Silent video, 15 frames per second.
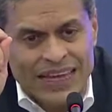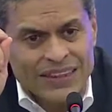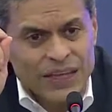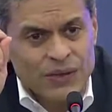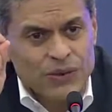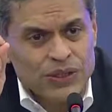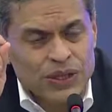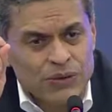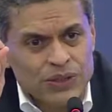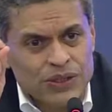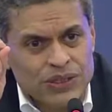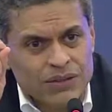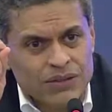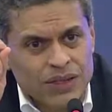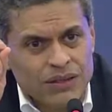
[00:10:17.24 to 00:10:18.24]
There, there
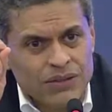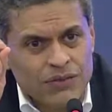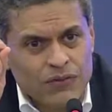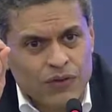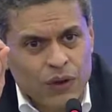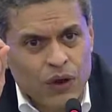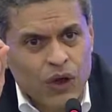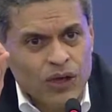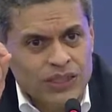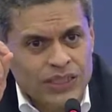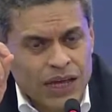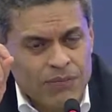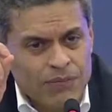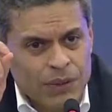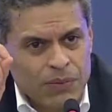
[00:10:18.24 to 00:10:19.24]
was, for a long
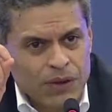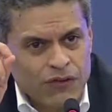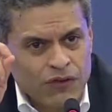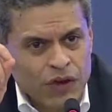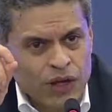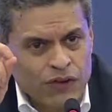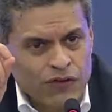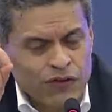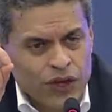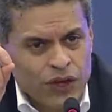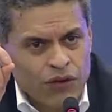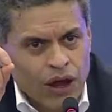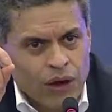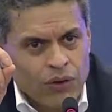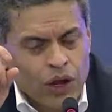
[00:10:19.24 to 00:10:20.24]
time, people have tried to
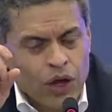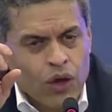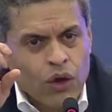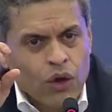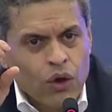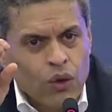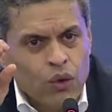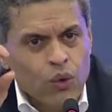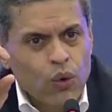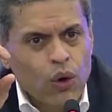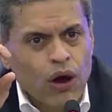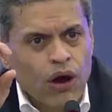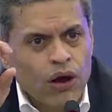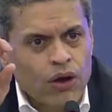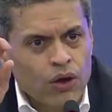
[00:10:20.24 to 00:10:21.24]
figure out who
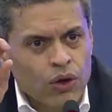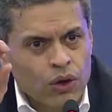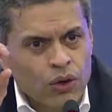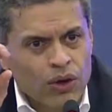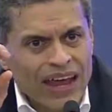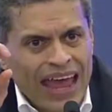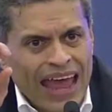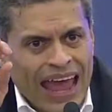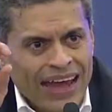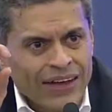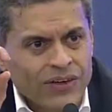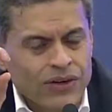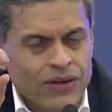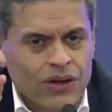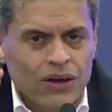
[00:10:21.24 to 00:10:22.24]
are good
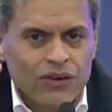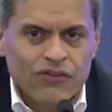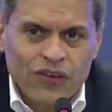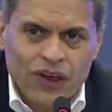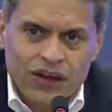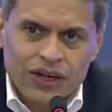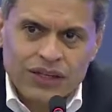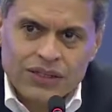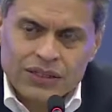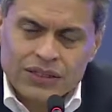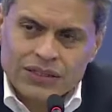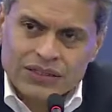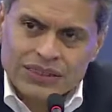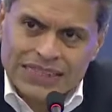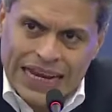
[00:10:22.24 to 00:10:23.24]
at a very
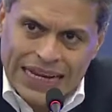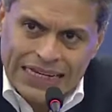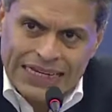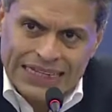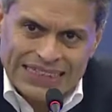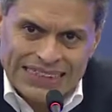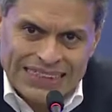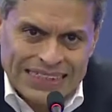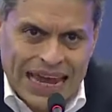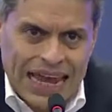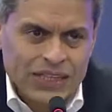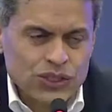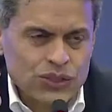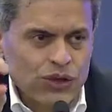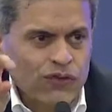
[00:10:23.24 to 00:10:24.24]
technical
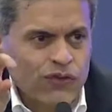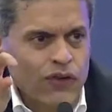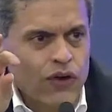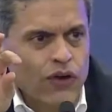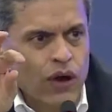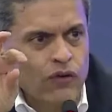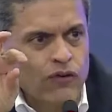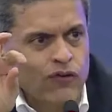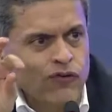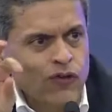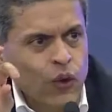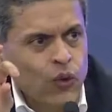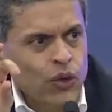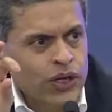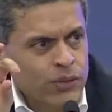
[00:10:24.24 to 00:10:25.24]
task of
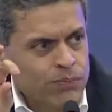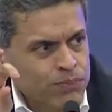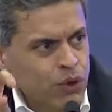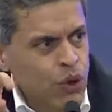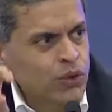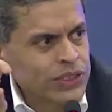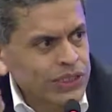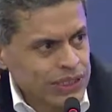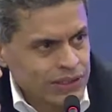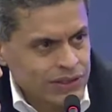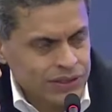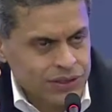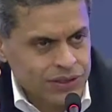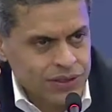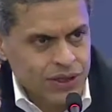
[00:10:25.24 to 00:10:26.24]
folding
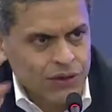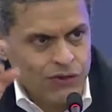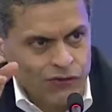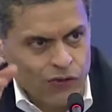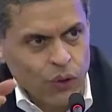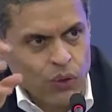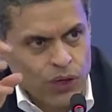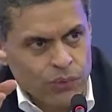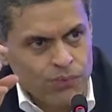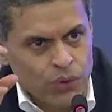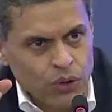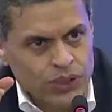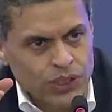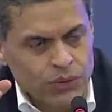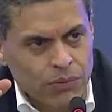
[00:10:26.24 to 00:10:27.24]
proteins, folding
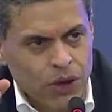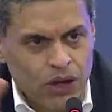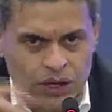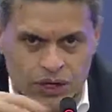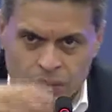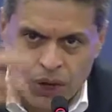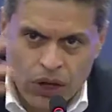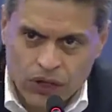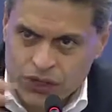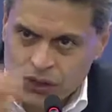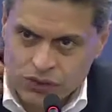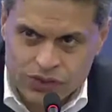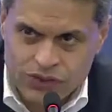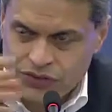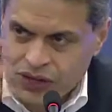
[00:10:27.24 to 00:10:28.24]
protein mole
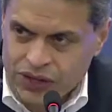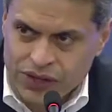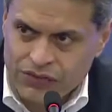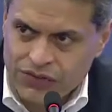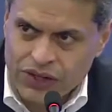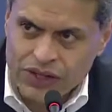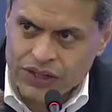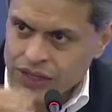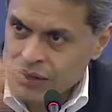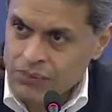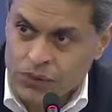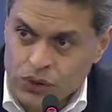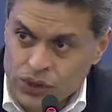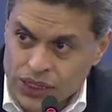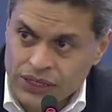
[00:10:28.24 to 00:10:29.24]
molecules. It's a very difficult thing,
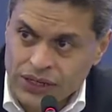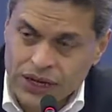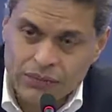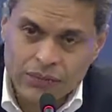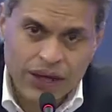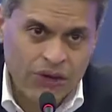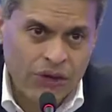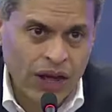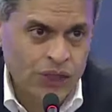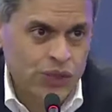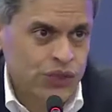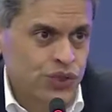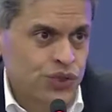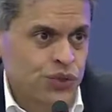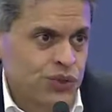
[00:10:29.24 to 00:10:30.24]
mostly done by
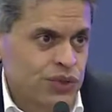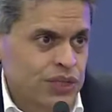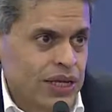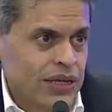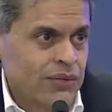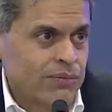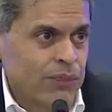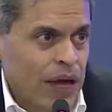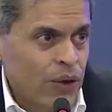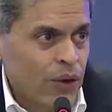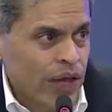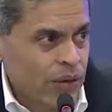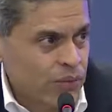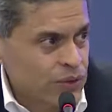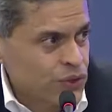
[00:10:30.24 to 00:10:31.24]
graduate students at
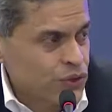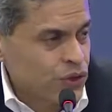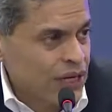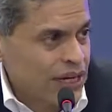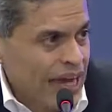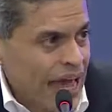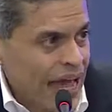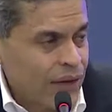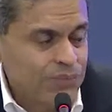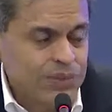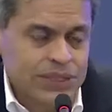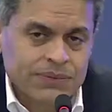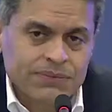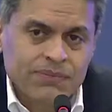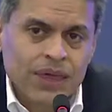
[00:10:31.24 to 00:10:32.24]
biochemistry
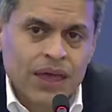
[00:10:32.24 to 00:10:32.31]
labs.